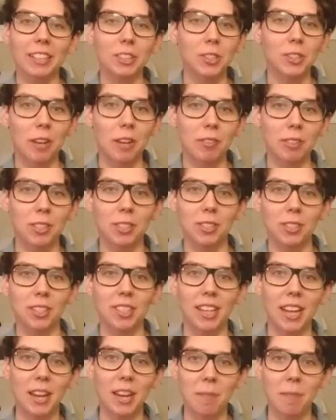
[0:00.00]
it's Travel
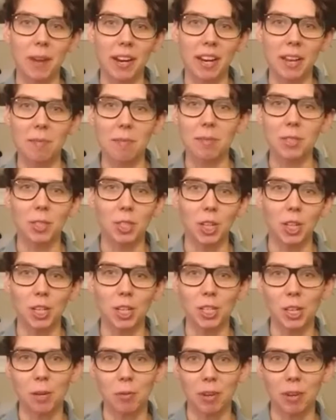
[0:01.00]
Tuesday and my name is
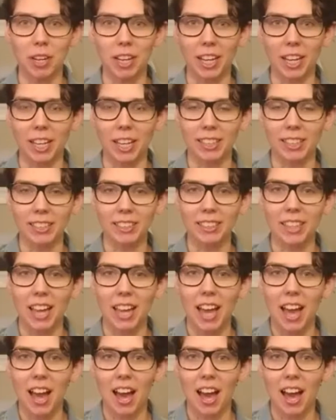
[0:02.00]
JJ Wickings.